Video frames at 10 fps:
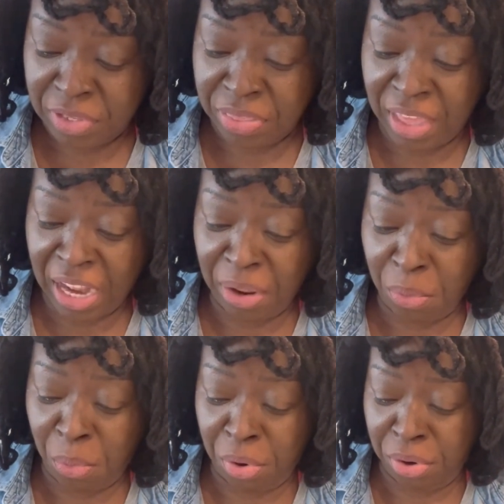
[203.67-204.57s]
I
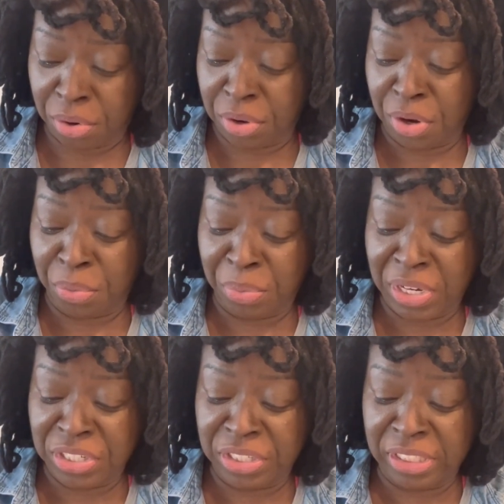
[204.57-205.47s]
ordered
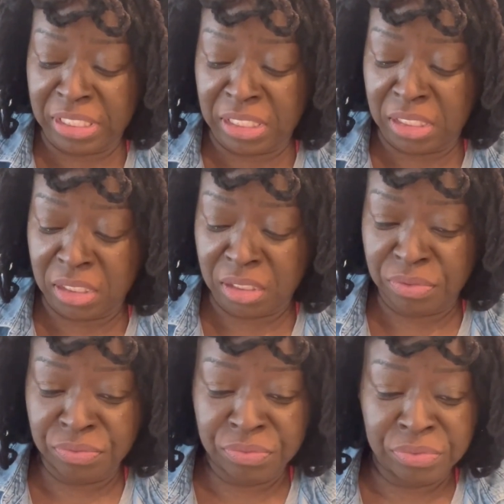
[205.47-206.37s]
originally.
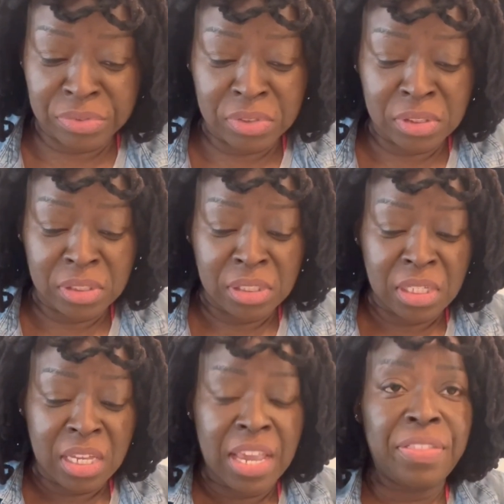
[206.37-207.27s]

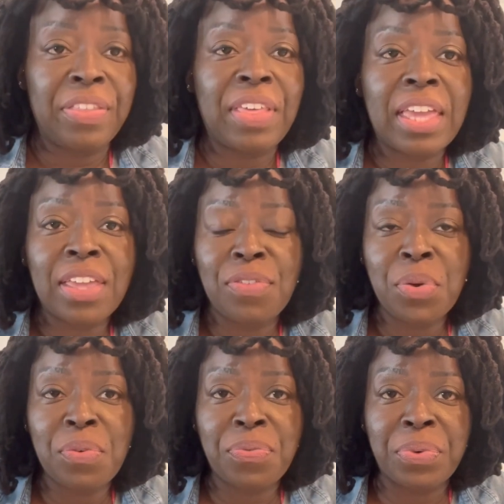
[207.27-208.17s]
And then they give
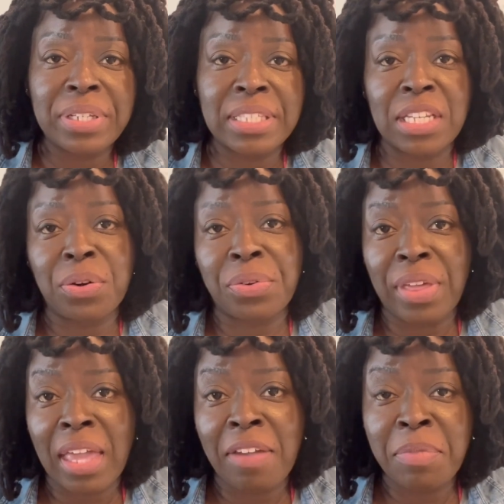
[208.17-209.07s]
you a free seed, or they
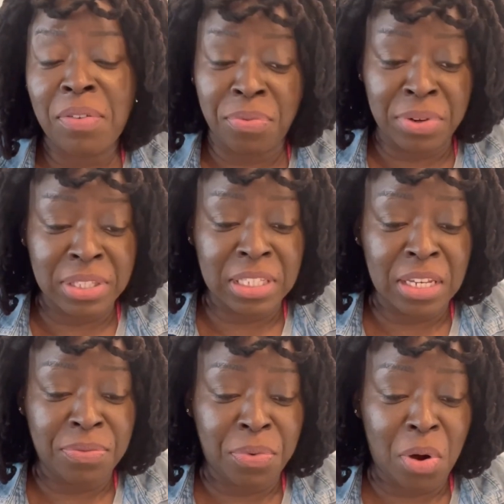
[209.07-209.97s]
gave me a free
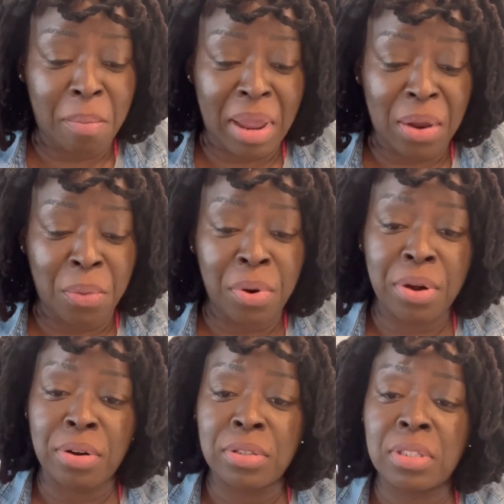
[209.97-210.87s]
seed for my
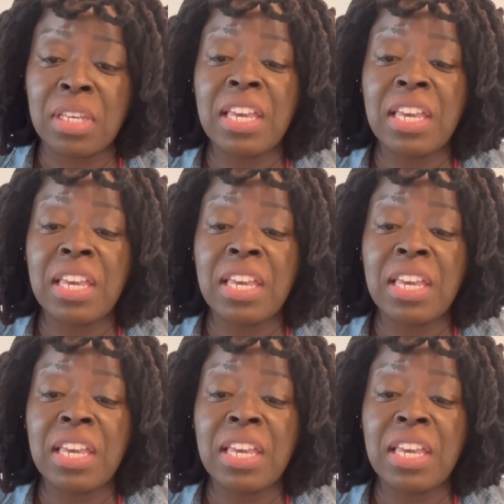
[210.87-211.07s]
orders.